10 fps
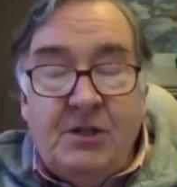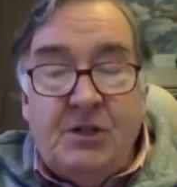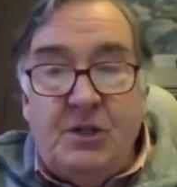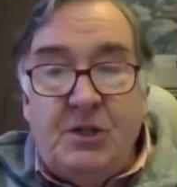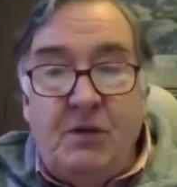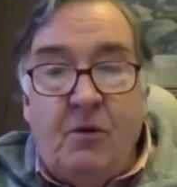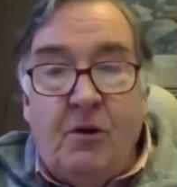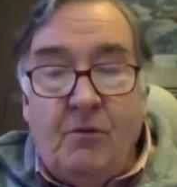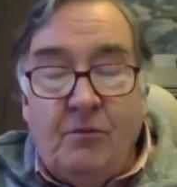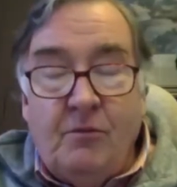She
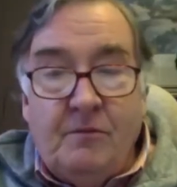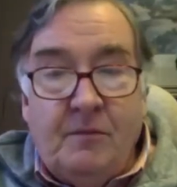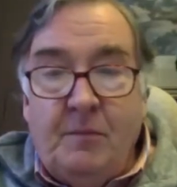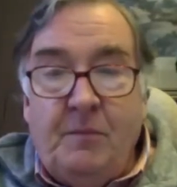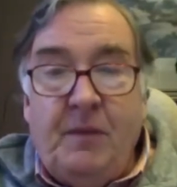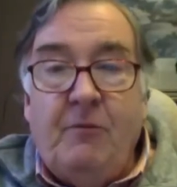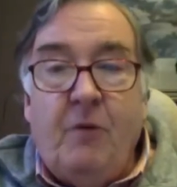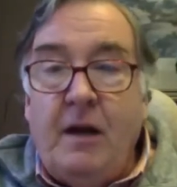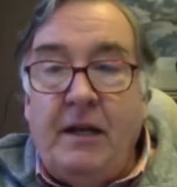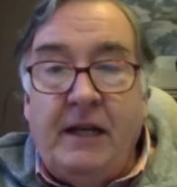won't be
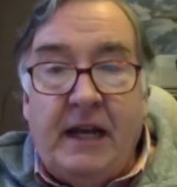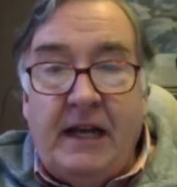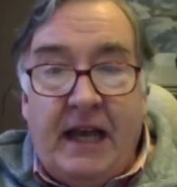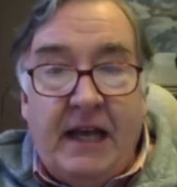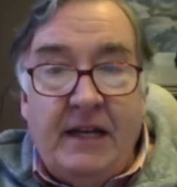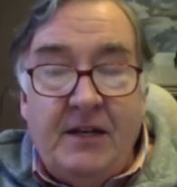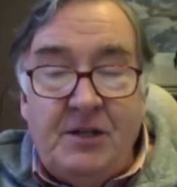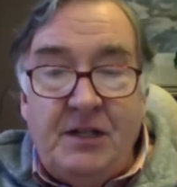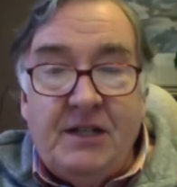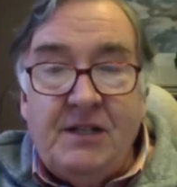running again, and
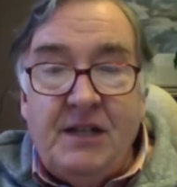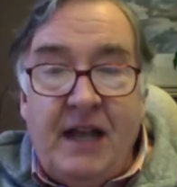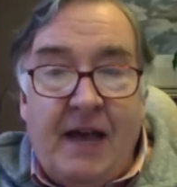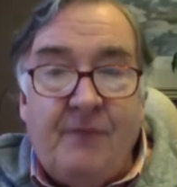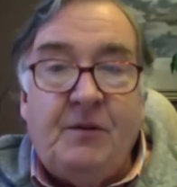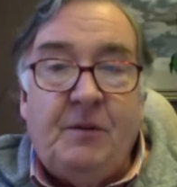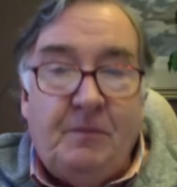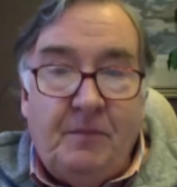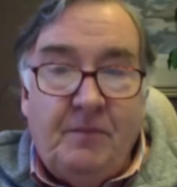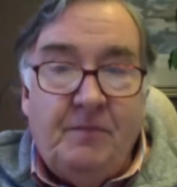she doesn't have to
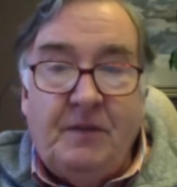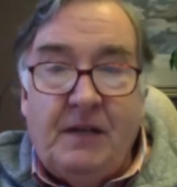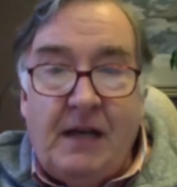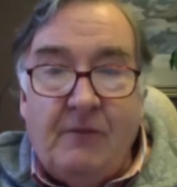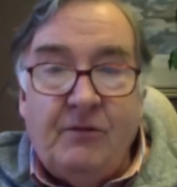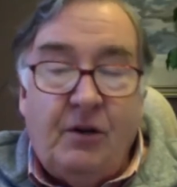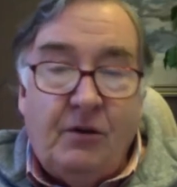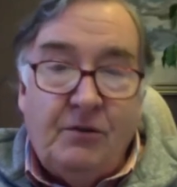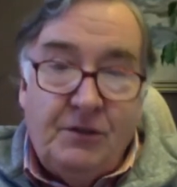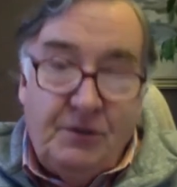
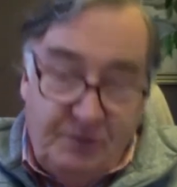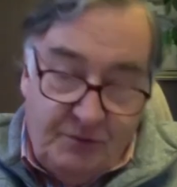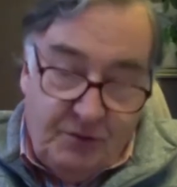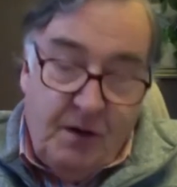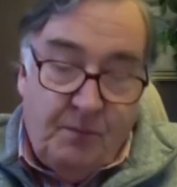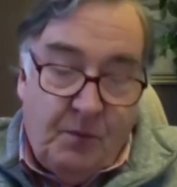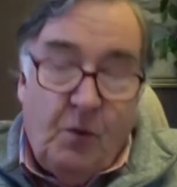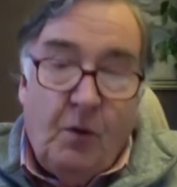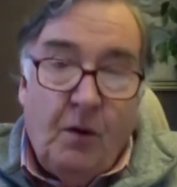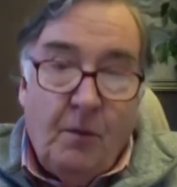kowtow to Trump
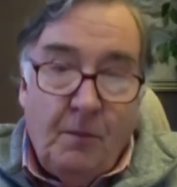or